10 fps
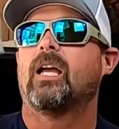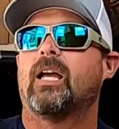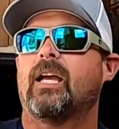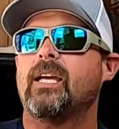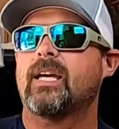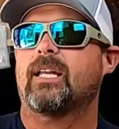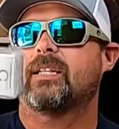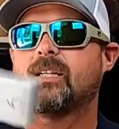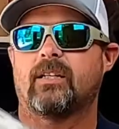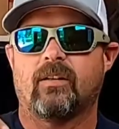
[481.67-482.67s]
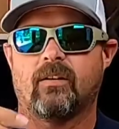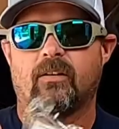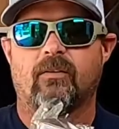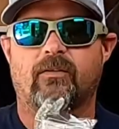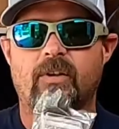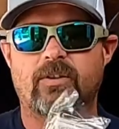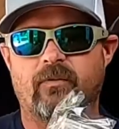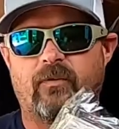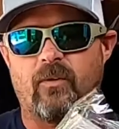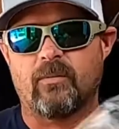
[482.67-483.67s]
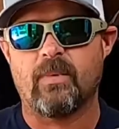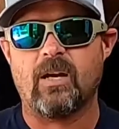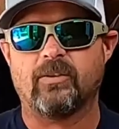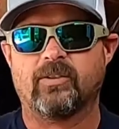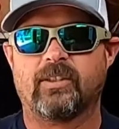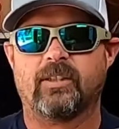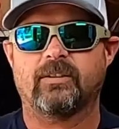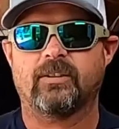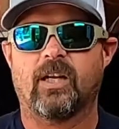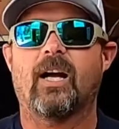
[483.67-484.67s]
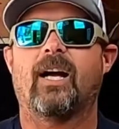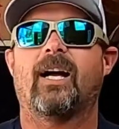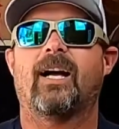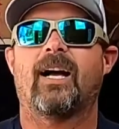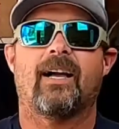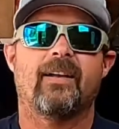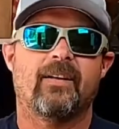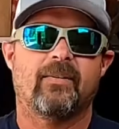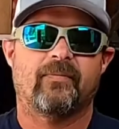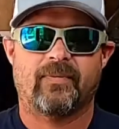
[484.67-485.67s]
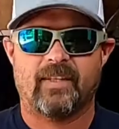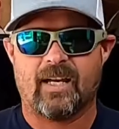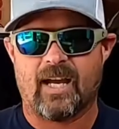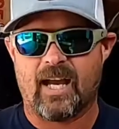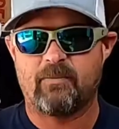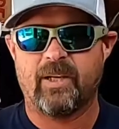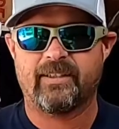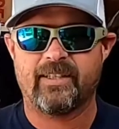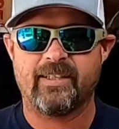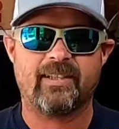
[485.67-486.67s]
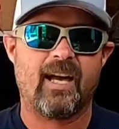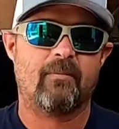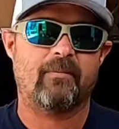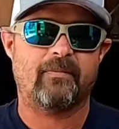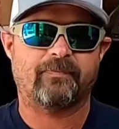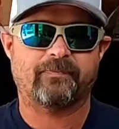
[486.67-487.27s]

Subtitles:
And first and foremost, I picked this up.